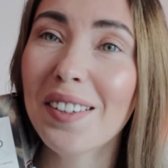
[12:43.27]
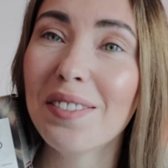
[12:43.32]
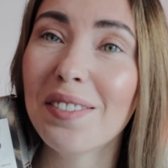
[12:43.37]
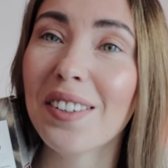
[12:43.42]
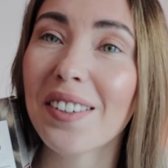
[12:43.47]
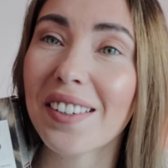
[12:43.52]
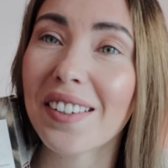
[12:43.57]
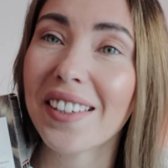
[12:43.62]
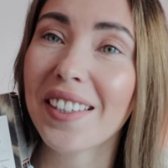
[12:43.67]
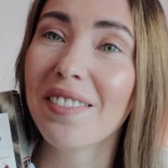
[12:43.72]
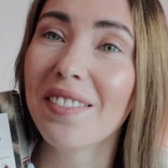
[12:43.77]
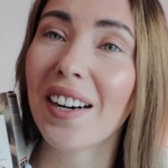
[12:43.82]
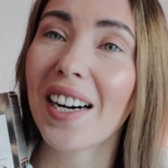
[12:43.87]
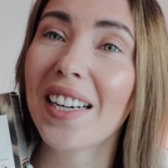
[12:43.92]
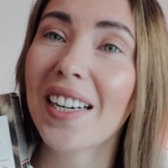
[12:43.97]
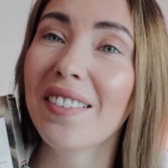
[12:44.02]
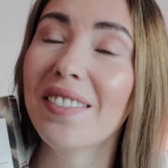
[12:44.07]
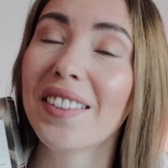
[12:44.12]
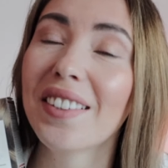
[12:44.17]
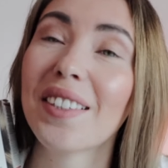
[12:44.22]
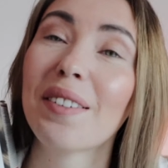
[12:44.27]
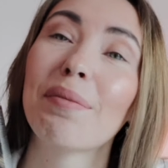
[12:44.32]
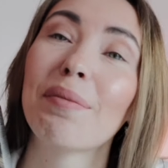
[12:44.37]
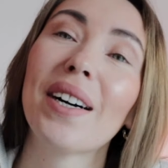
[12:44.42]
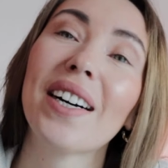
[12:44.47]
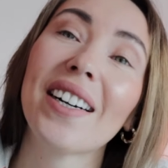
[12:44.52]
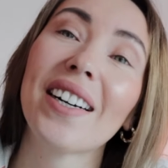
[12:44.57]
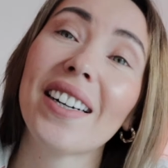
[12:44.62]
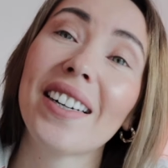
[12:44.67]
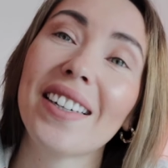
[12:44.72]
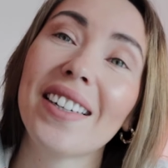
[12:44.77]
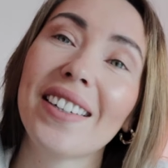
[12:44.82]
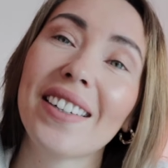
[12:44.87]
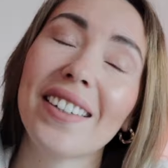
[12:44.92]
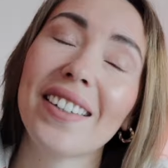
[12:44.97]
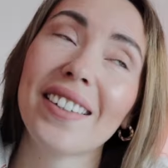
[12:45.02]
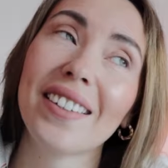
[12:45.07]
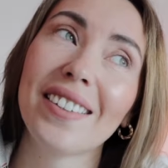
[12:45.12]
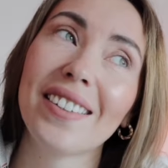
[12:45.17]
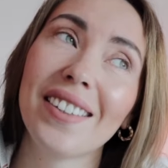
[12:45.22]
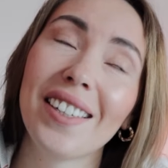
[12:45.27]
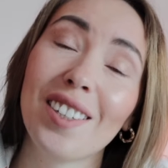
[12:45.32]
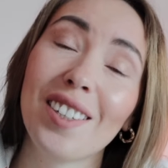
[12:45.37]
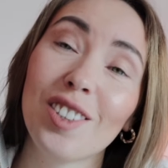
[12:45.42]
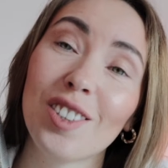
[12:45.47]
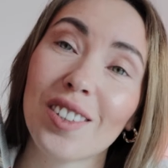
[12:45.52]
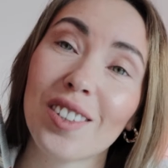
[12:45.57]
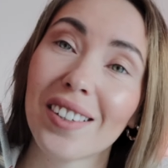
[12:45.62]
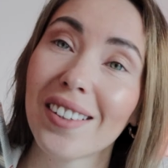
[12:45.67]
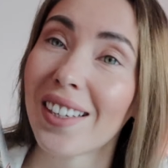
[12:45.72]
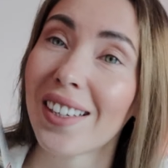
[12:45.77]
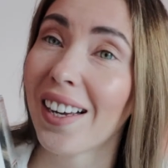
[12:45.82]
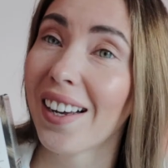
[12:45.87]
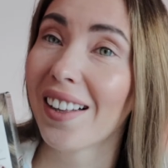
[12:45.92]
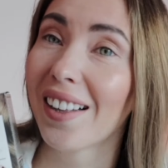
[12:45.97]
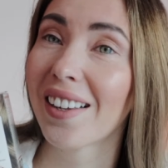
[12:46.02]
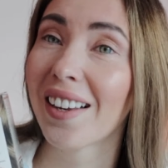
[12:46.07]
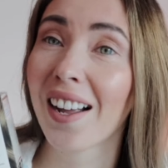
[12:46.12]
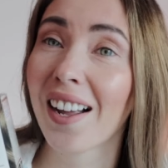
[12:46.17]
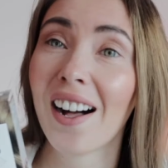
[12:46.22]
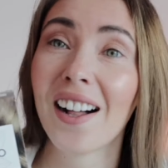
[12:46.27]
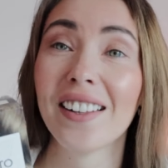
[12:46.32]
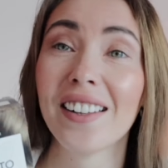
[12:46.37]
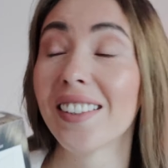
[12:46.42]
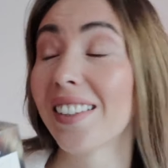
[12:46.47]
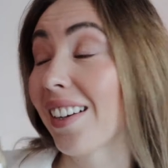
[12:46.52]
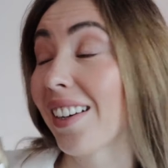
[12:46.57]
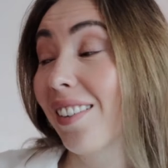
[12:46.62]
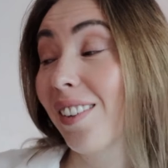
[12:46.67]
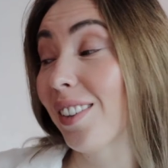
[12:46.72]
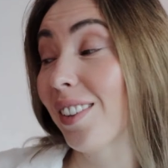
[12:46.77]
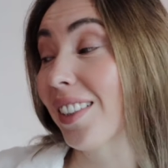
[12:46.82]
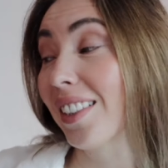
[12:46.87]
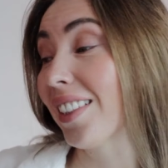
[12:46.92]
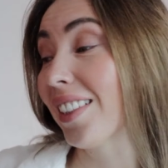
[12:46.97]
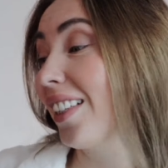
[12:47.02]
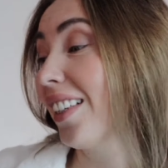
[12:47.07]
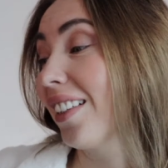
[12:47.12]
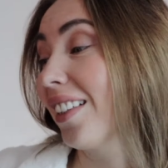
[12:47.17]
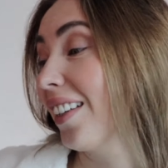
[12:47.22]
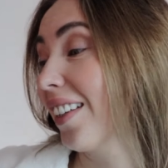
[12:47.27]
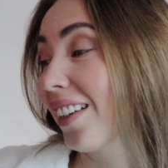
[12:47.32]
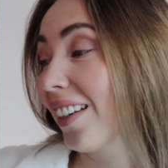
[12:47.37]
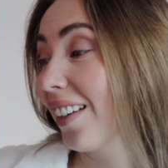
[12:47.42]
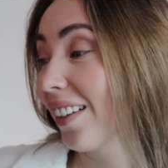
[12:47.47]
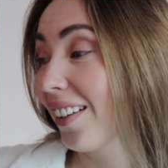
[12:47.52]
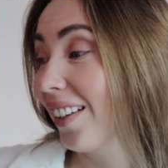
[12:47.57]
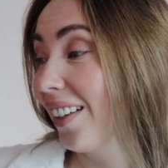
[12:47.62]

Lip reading: for reviving my natural hair color, honestly, like